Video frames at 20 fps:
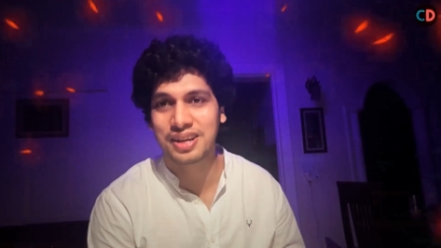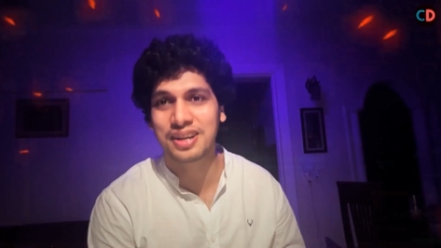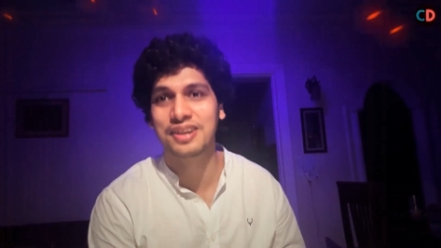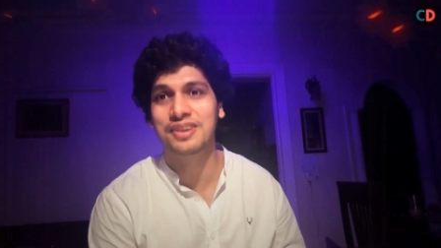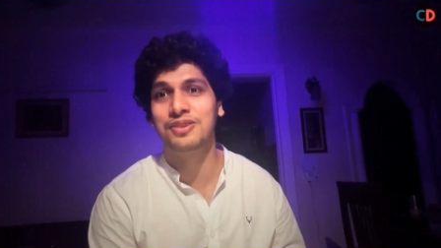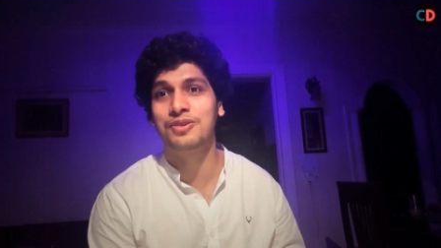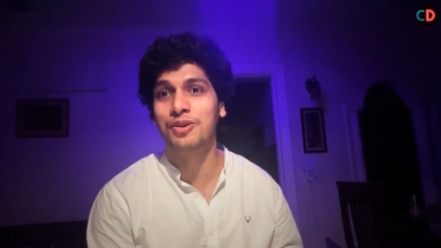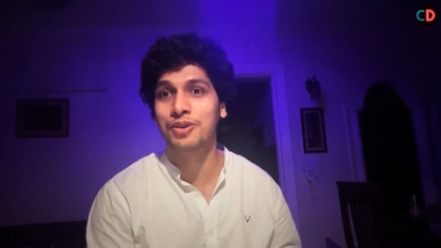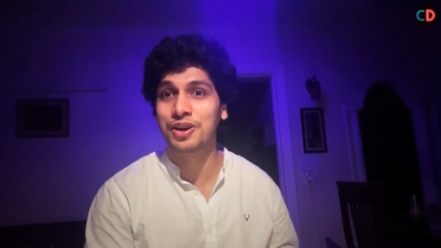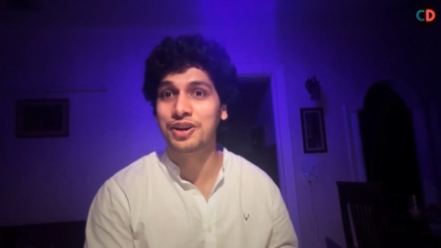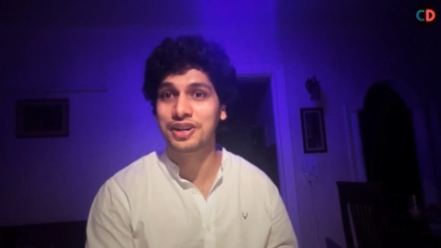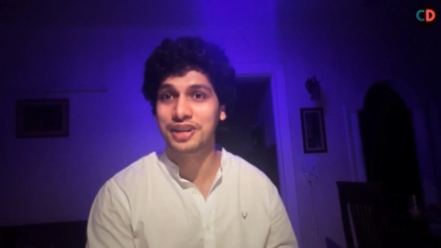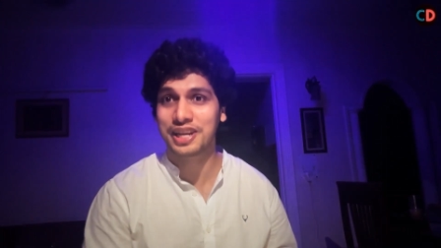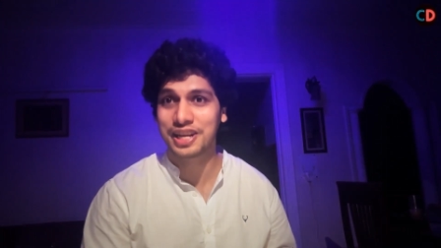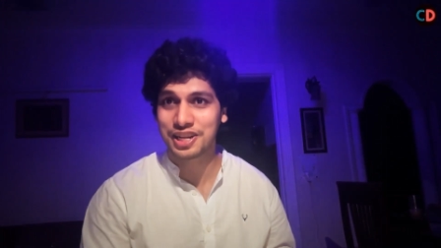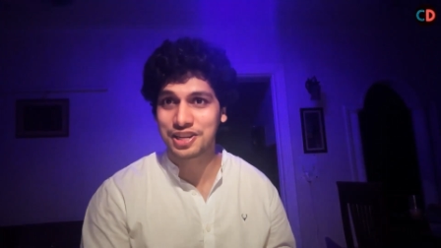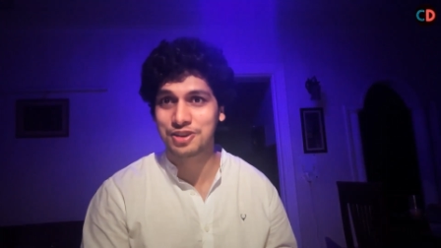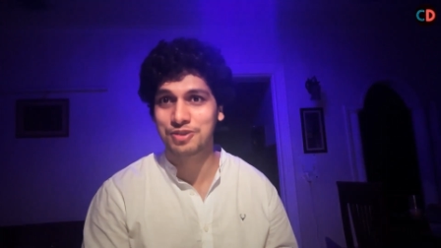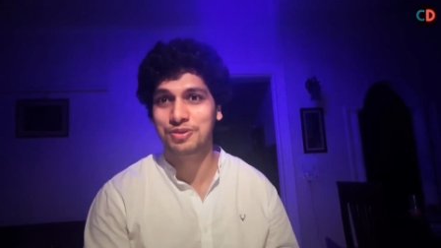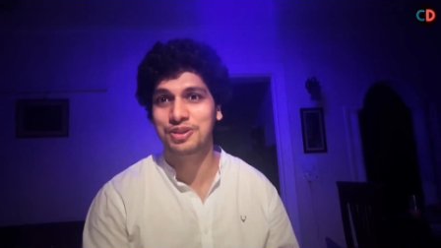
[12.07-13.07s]
is gonna
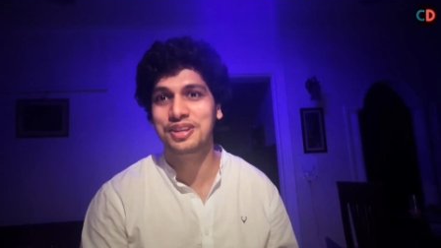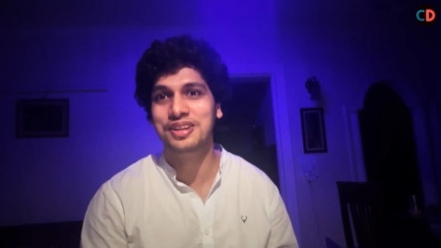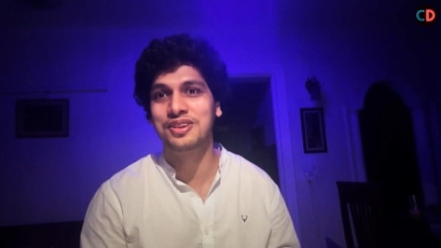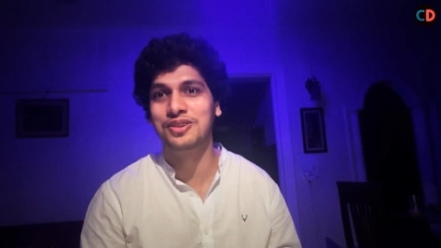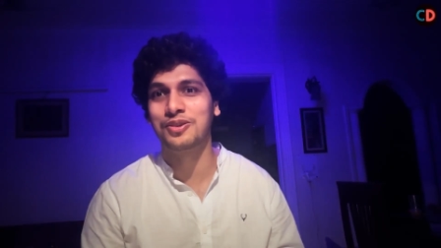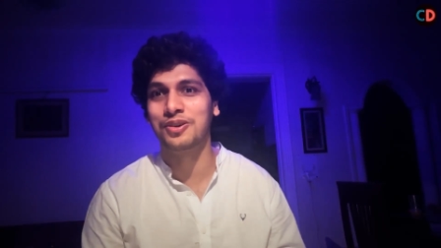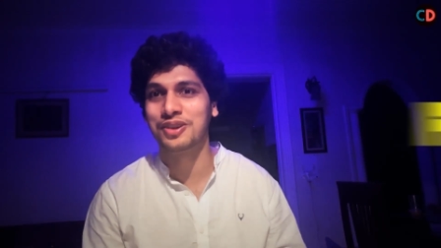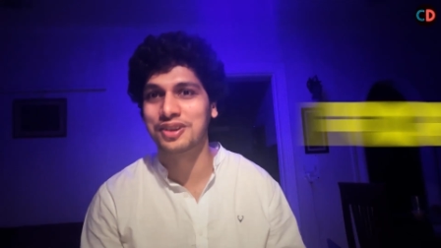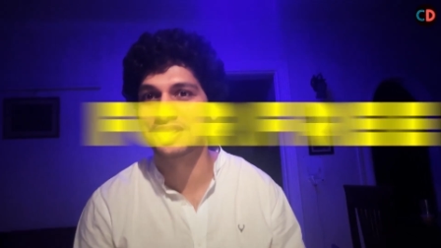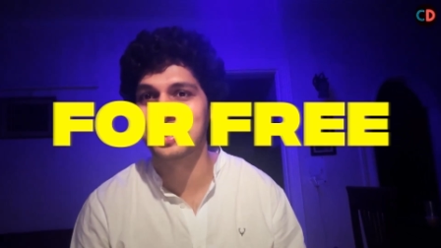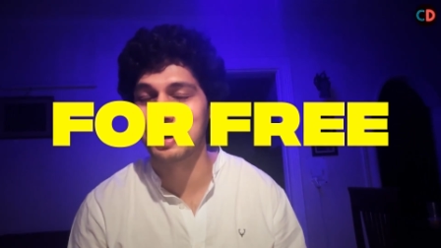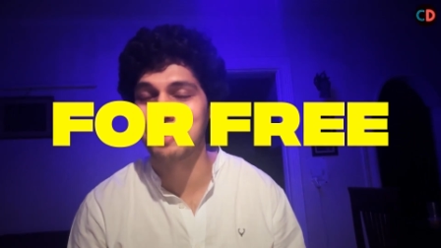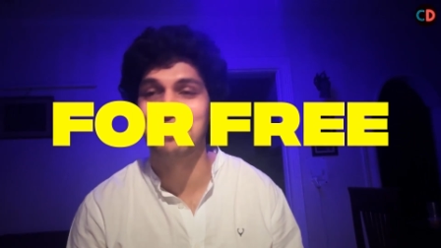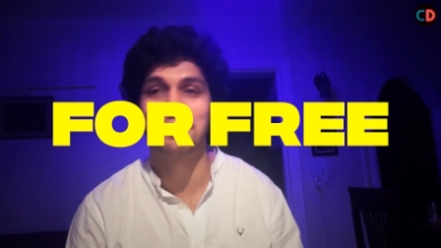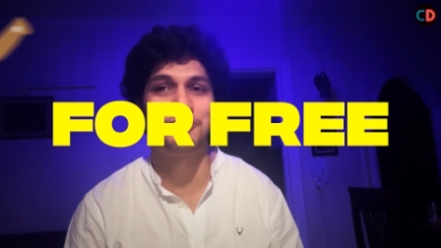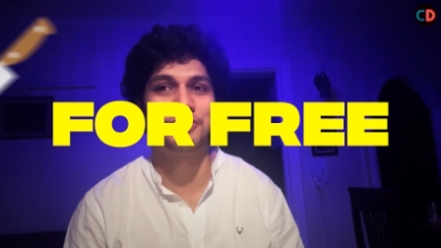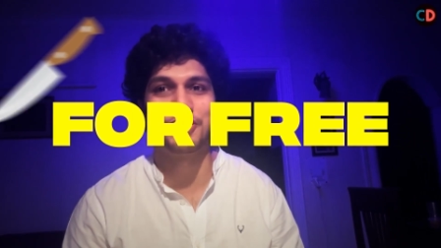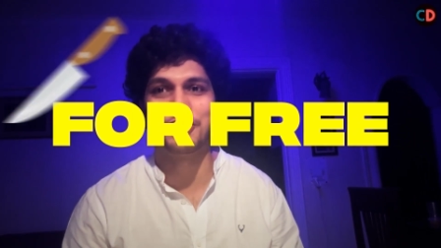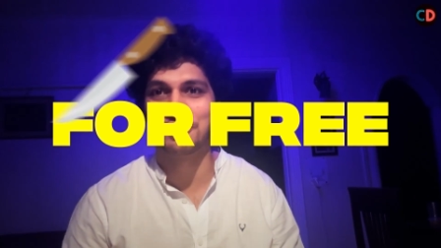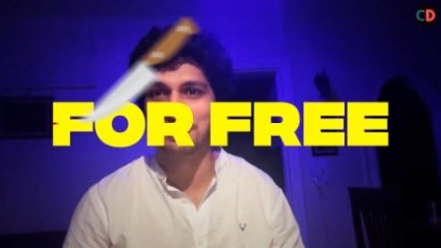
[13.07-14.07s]
teach you these
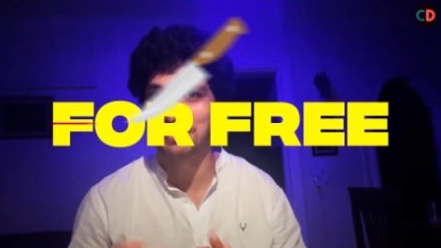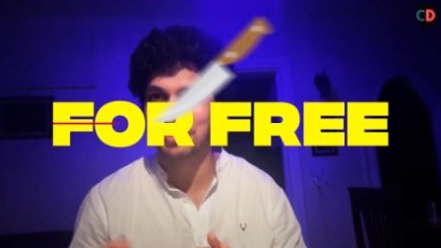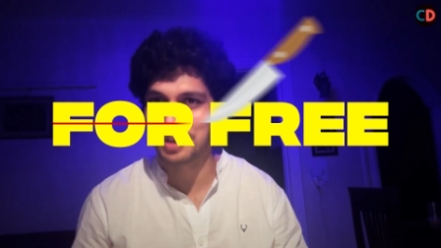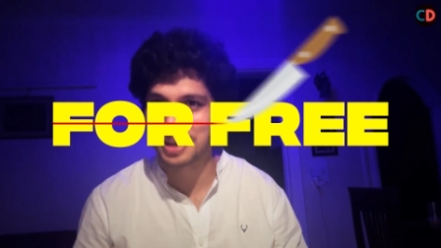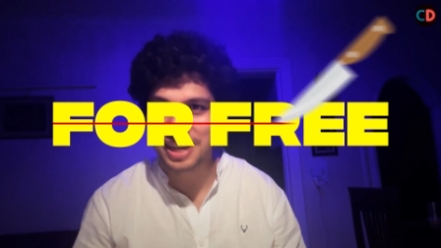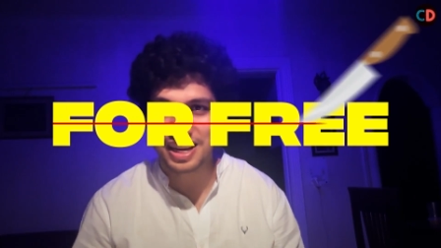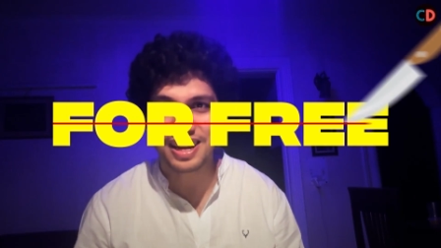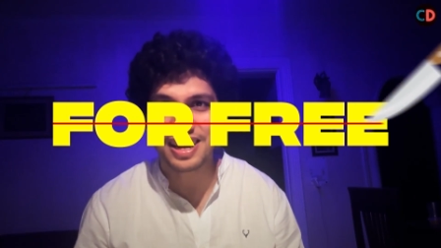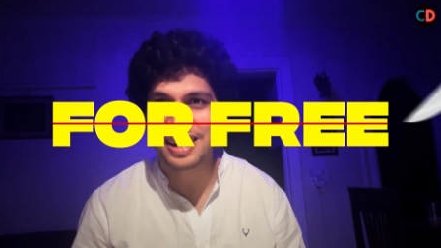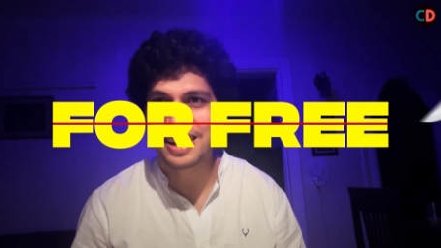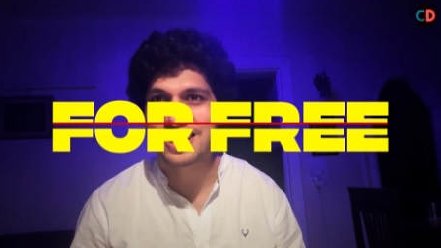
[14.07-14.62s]
concepts for free